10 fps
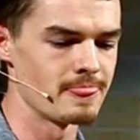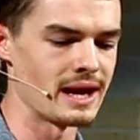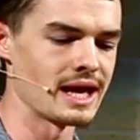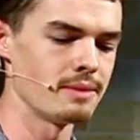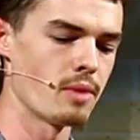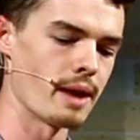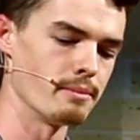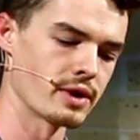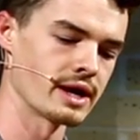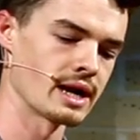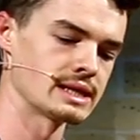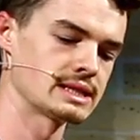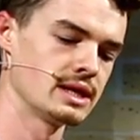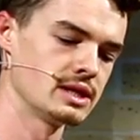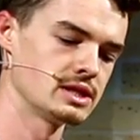that he might bring
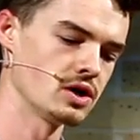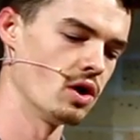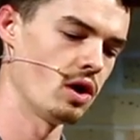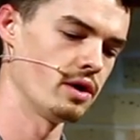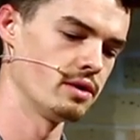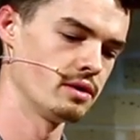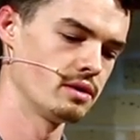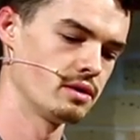us to God."